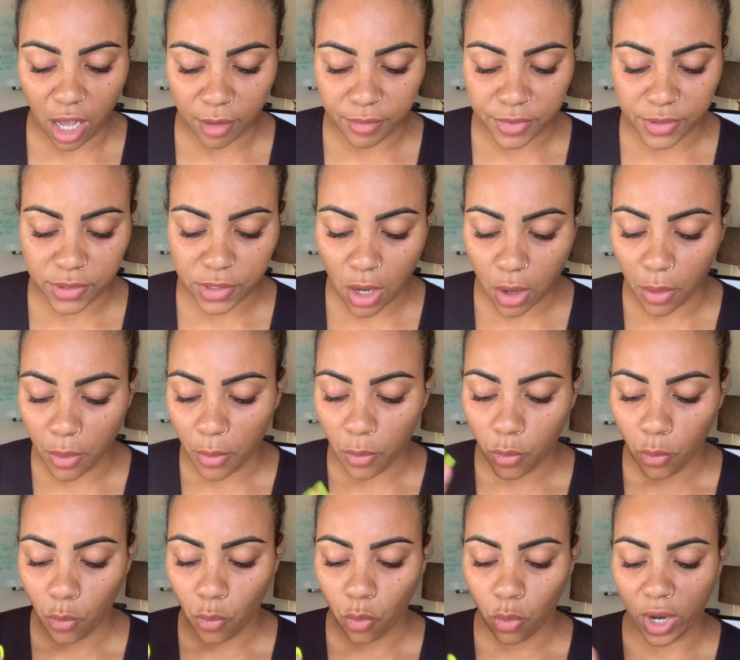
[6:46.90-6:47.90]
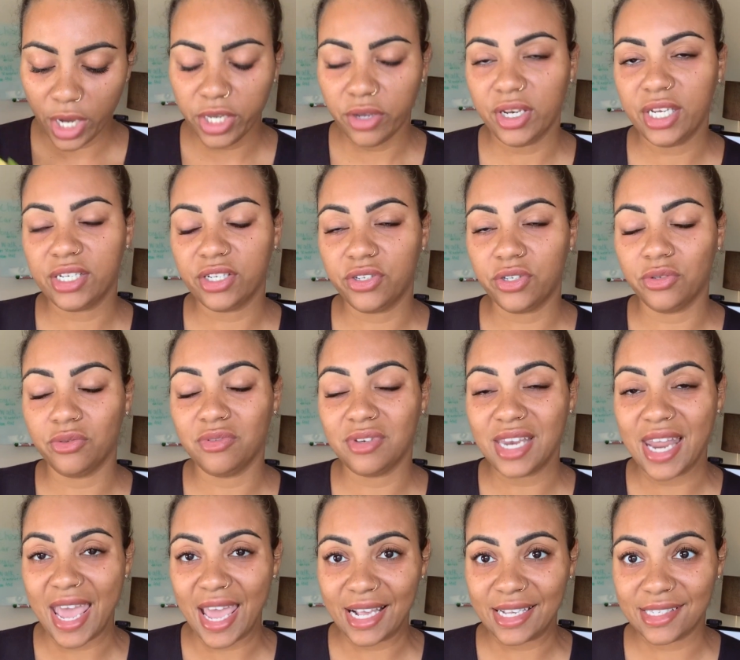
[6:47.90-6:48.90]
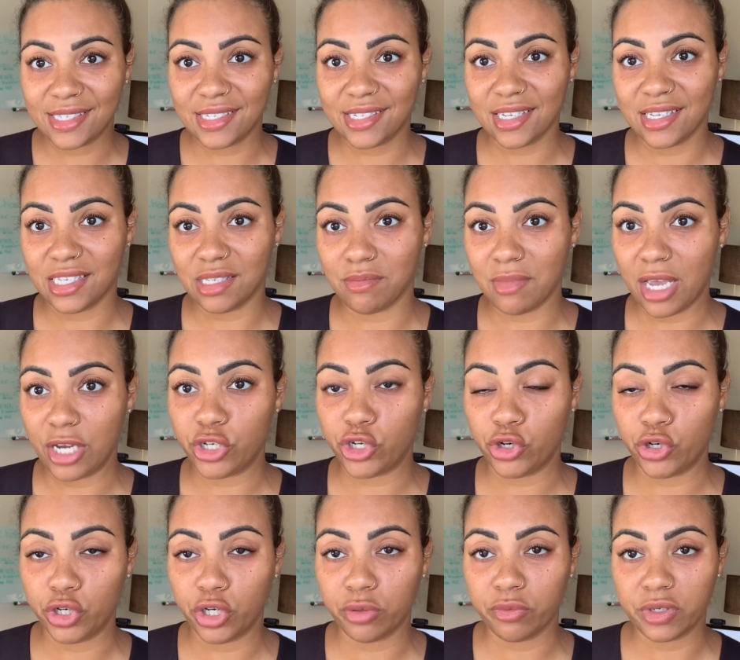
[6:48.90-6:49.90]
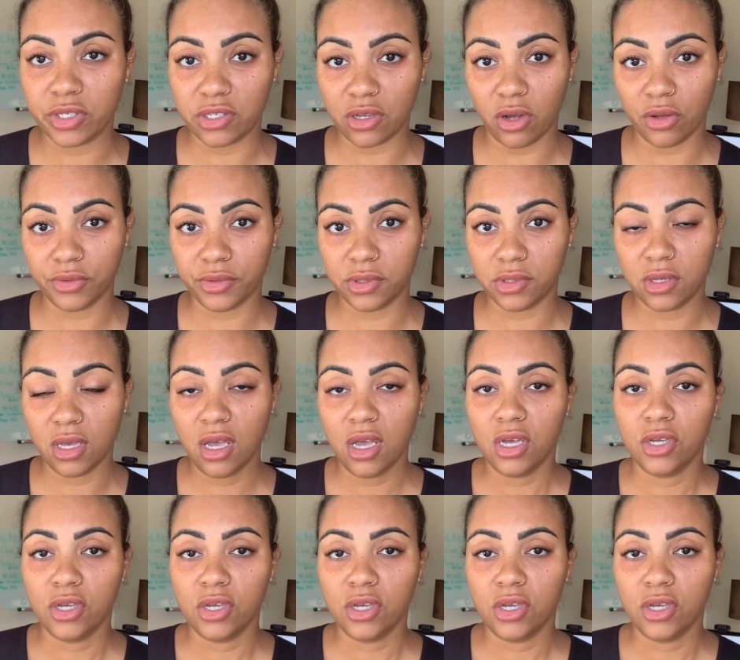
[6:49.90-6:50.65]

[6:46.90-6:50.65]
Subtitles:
So what you need to do next is measure your results.